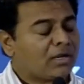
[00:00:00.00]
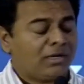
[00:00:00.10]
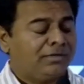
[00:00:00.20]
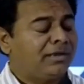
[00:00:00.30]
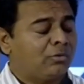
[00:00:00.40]

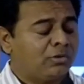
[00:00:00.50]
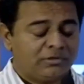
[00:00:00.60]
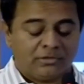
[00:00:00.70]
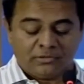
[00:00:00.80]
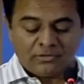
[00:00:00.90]
in Down
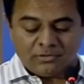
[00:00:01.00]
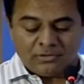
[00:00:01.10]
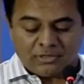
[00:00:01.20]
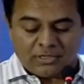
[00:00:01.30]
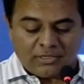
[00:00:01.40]
Under,
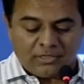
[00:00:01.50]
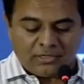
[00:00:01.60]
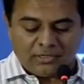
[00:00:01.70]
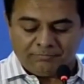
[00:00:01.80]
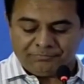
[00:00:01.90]
and
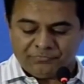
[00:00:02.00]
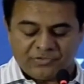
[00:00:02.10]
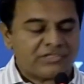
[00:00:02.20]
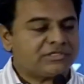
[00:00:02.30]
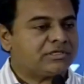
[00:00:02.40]

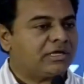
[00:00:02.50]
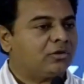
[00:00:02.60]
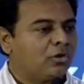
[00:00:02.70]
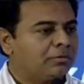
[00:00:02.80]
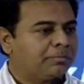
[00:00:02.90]
we just take a
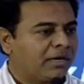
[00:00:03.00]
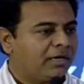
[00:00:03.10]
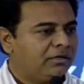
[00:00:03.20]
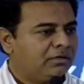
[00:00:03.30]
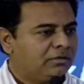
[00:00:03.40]
lot of
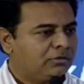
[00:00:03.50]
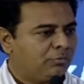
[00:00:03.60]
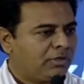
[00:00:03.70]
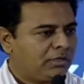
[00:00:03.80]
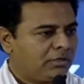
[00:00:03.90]
pride in the
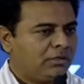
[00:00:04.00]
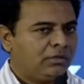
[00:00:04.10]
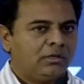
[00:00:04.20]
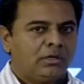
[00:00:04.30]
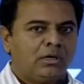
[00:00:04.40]
way
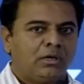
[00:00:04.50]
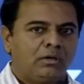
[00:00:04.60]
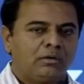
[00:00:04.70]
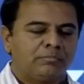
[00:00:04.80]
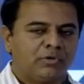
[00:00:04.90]

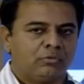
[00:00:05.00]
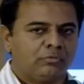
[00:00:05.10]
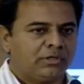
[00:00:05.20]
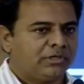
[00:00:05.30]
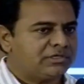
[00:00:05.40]
you
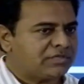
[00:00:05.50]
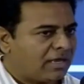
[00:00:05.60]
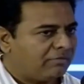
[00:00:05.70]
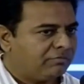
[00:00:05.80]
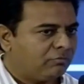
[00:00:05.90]
know, Indians
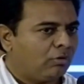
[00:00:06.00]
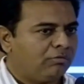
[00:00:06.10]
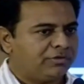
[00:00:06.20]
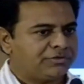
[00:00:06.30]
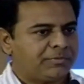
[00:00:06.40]
have
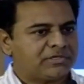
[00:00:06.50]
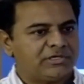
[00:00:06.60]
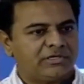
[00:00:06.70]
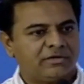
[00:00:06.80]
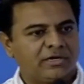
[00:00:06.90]
evolved,
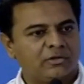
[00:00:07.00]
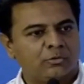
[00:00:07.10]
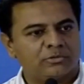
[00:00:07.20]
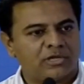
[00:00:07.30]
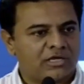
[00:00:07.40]
especially in cricket
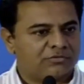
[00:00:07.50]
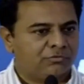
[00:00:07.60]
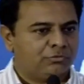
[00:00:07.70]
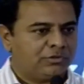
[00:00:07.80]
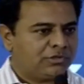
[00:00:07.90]
over the last
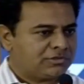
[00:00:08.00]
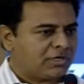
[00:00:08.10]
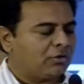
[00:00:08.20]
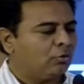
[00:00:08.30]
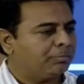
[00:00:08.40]
few years,
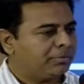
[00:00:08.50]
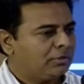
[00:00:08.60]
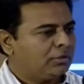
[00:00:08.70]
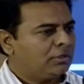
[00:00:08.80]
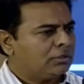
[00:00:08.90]
and I hope
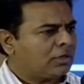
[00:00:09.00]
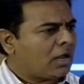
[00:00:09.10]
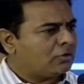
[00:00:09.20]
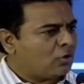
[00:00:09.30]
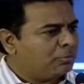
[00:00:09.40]
that
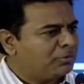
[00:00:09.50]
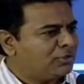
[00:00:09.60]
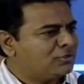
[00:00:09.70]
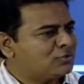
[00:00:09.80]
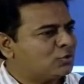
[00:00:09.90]
our
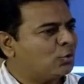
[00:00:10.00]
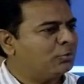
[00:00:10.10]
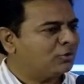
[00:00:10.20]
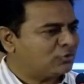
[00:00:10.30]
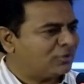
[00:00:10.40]
dominance
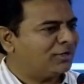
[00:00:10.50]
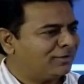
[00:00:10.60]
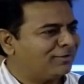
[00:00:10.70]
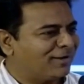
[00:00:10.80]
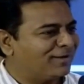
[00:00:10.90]
over
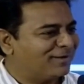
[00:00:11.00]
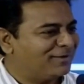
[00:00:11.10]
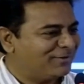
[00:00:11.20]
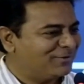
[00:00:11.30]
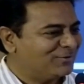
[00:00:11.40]
Australian cricket
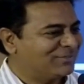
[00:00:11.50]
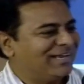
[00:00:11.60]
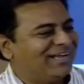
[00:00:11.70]
continues,